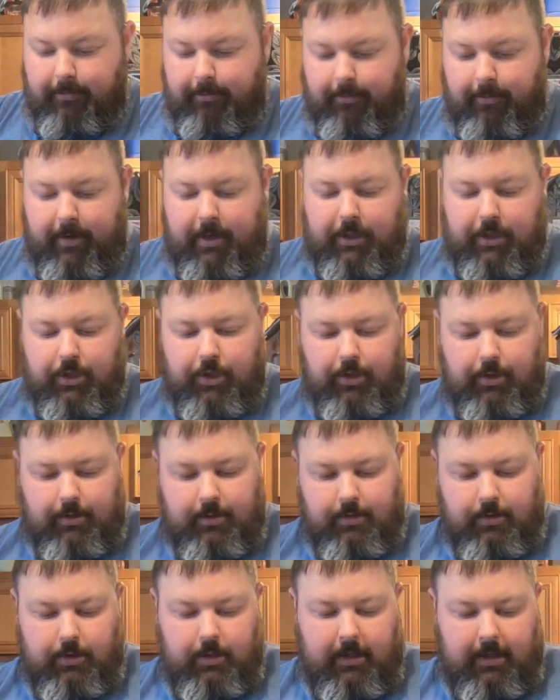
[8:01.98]
fresh
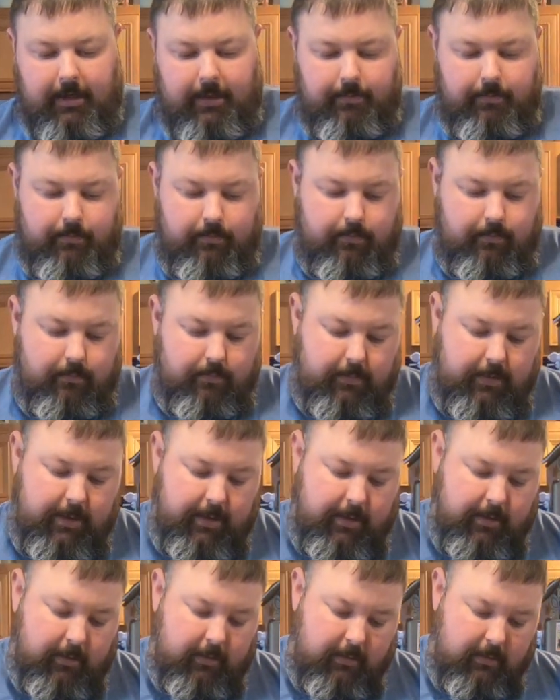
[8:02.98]
chopped
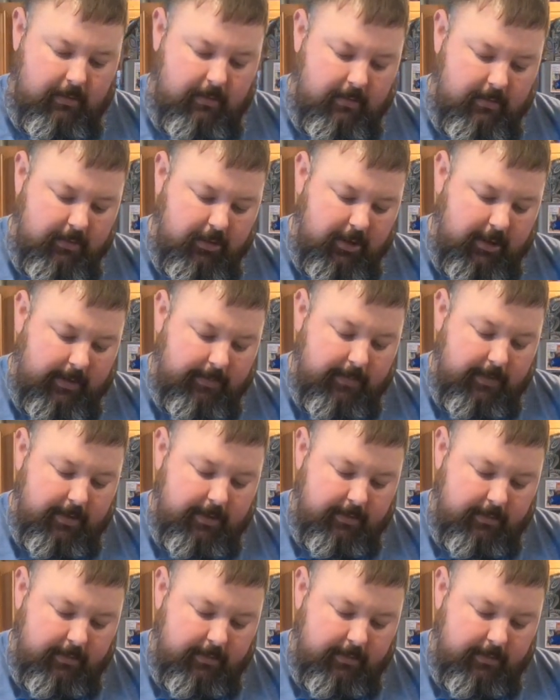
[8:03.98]
dill. I'm